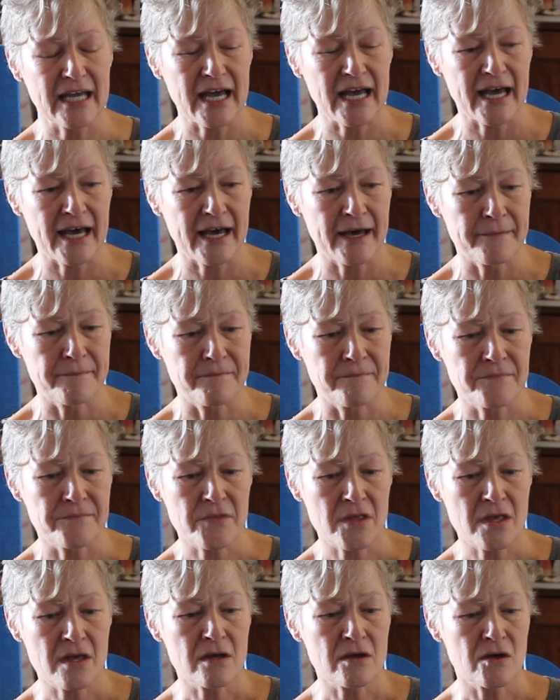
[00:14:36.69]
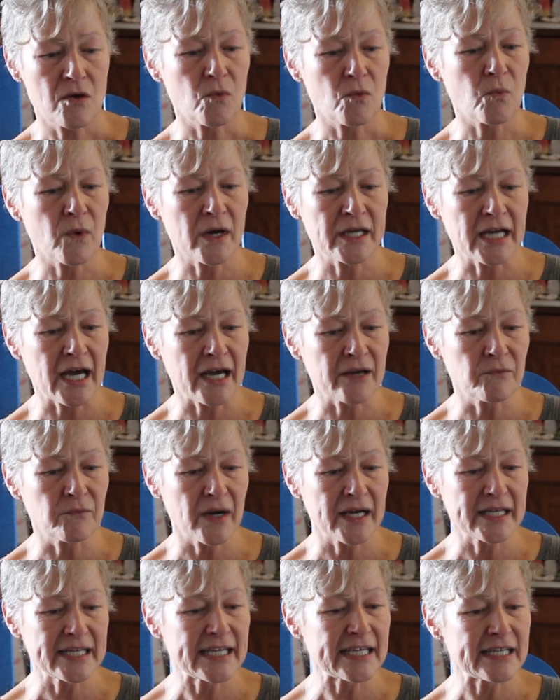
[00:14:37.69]
When I
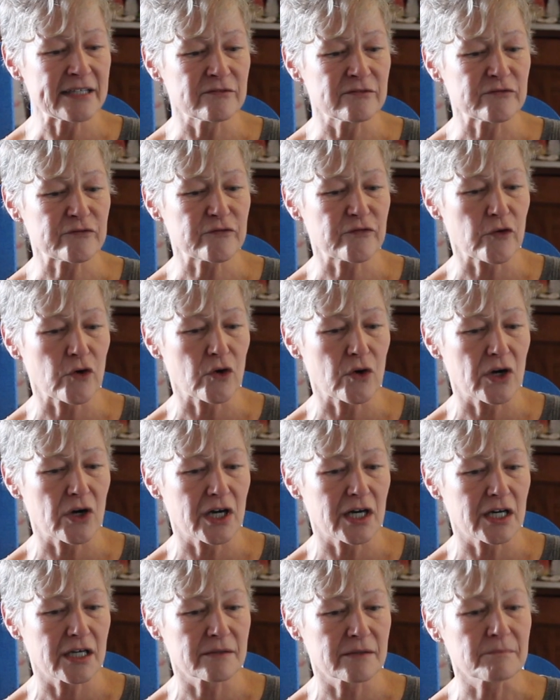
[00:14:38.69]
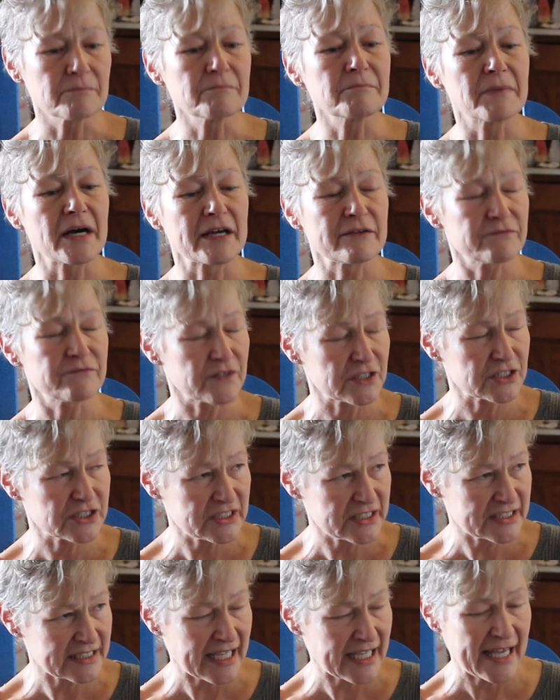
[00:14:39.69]
went in for my
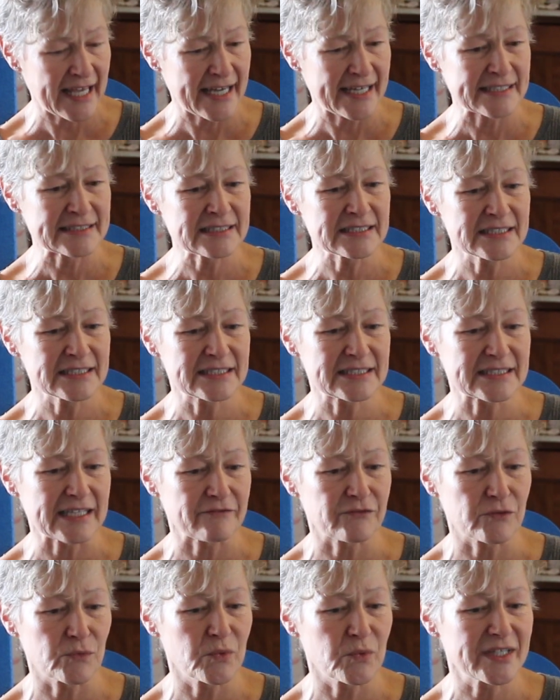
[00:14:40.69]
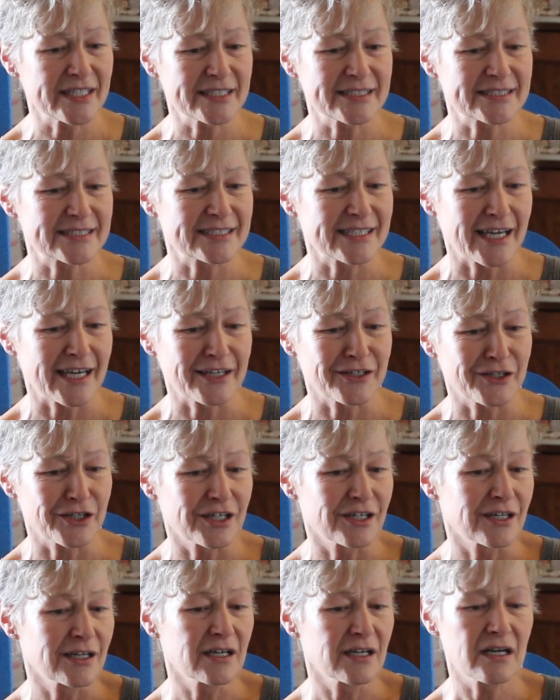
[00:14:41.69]
first scan 7 weeks later,